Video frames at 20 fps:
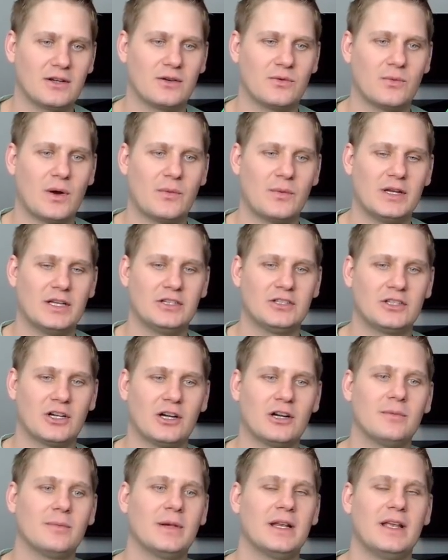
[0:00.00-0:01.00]
where we
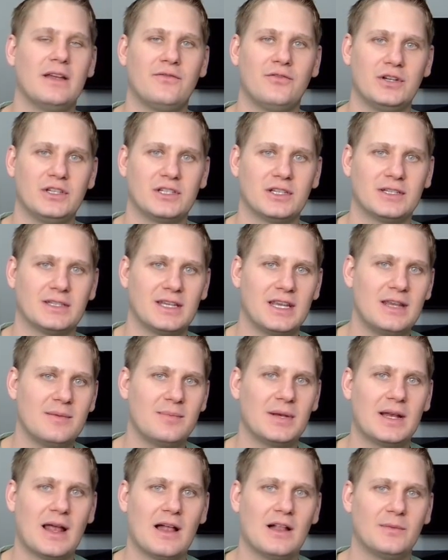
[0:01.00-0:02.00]
determine if we should keep
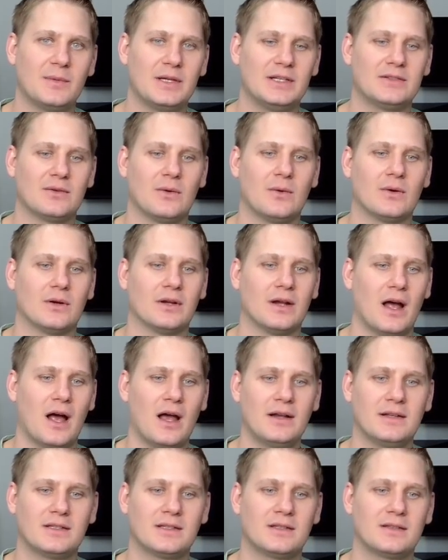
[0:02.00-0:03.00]
an element or
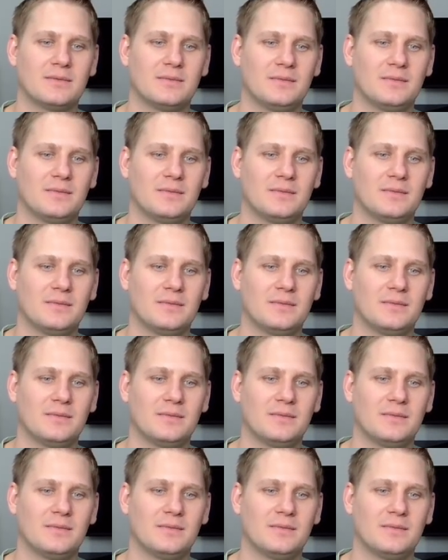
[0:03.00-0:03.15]
not.